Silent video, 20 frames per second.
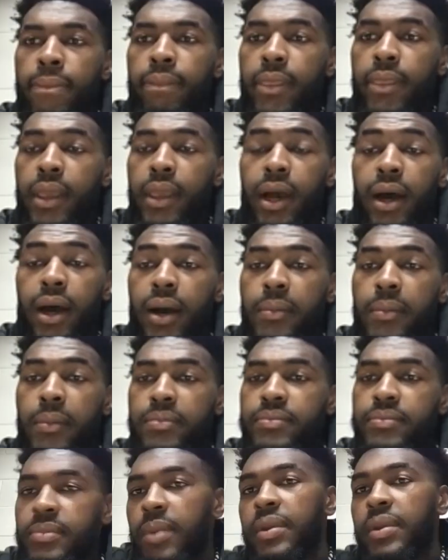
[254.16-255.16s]
I
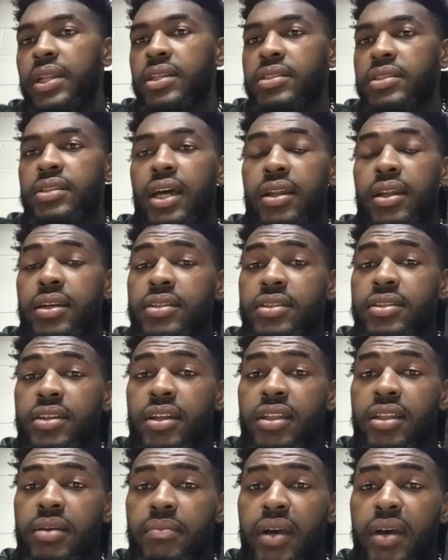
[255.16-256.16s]
mean, it's not
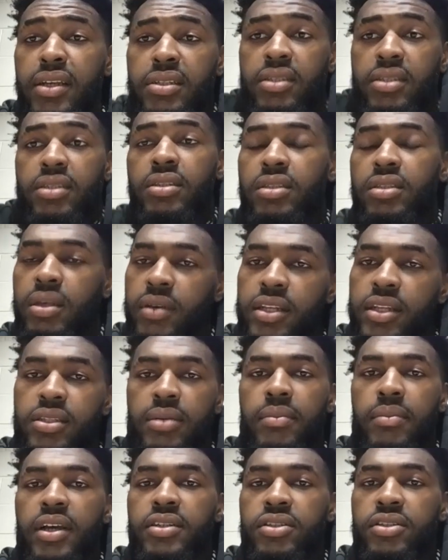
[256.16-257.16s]
necessarily a message. It's
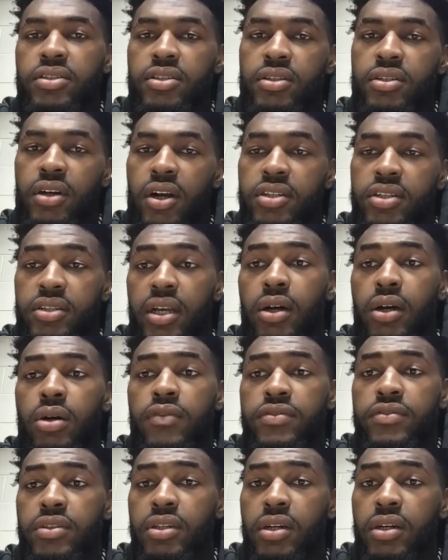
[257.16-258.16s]
a message to
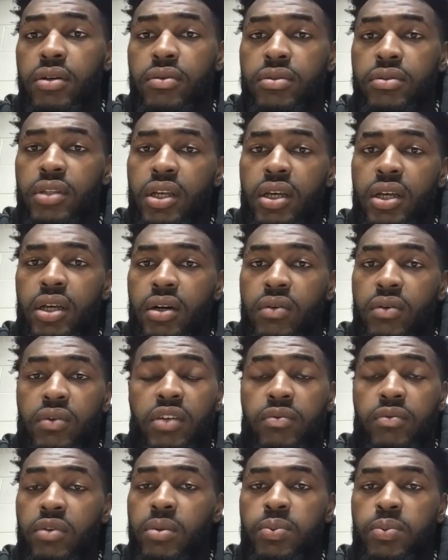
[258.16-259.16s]
ourselves. You know,
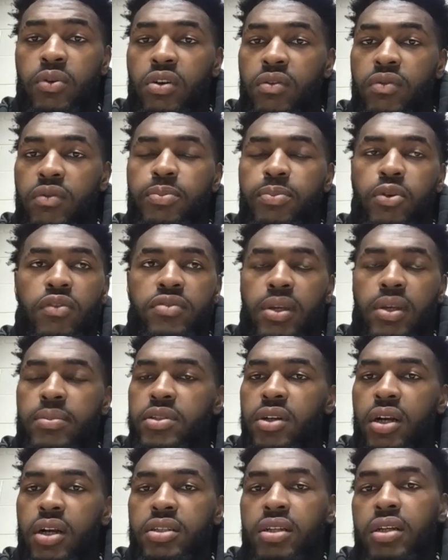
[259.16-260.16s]
we prove something to
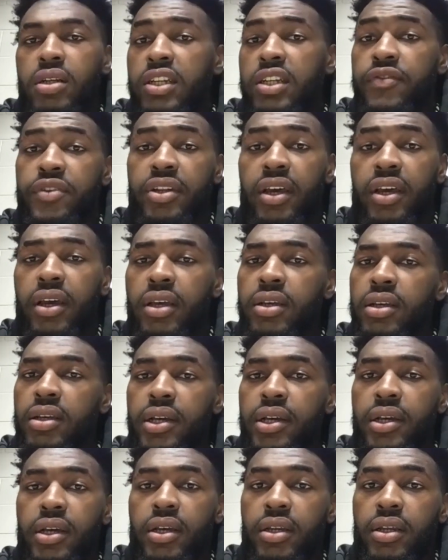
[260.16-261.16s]
ourselves every day.
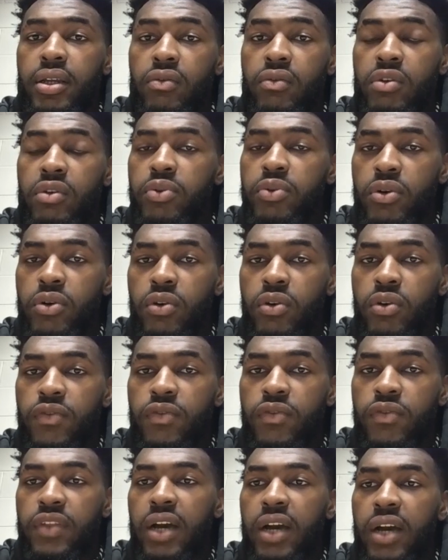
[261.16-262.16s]
You know, we
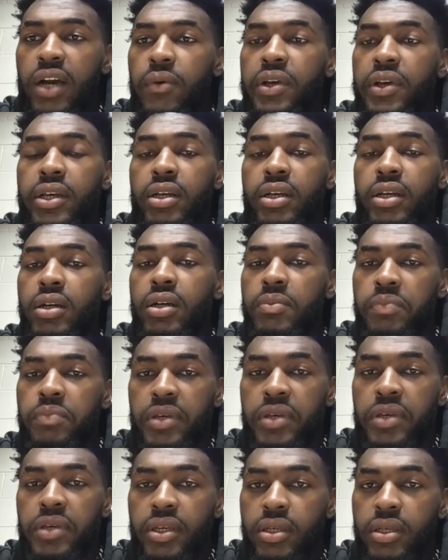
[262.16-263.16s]
prove that we can
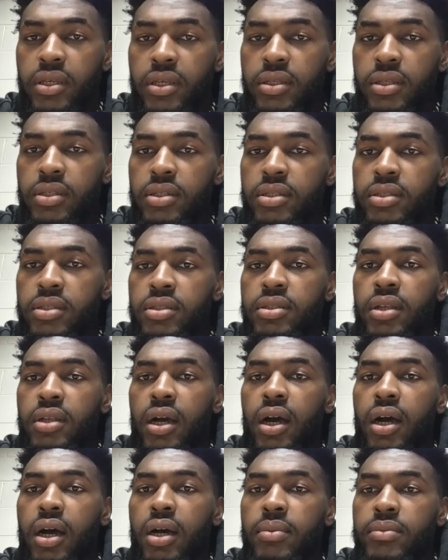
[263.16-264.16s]
compete.
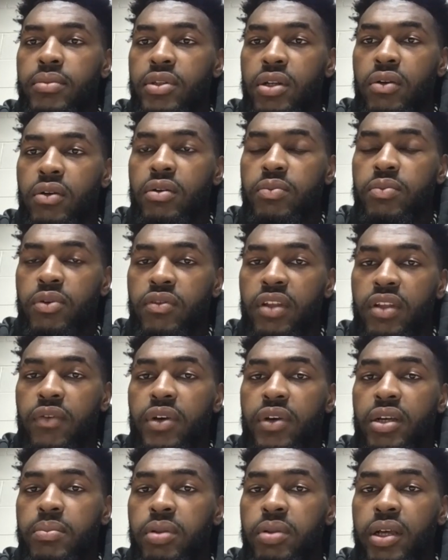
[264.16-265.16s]
You know, we prove
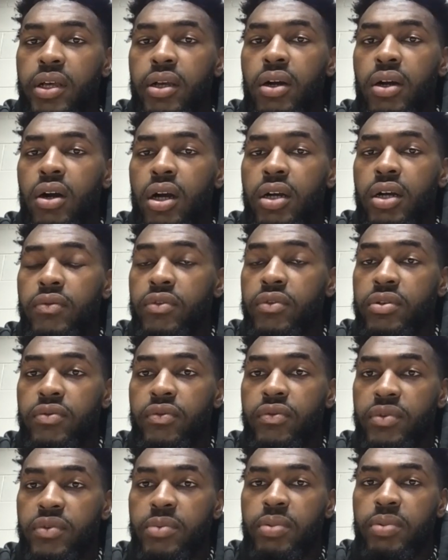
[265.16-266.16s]
that we can play hard
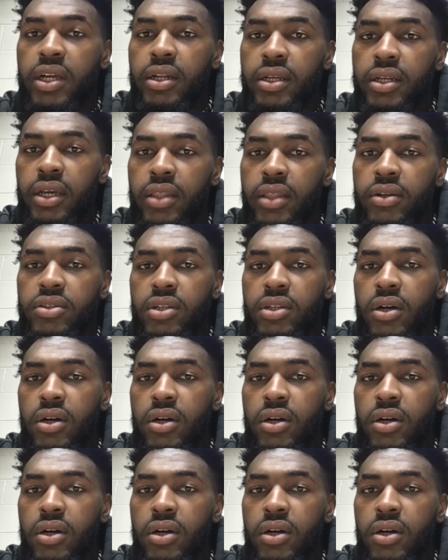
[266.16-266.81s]
when we play together.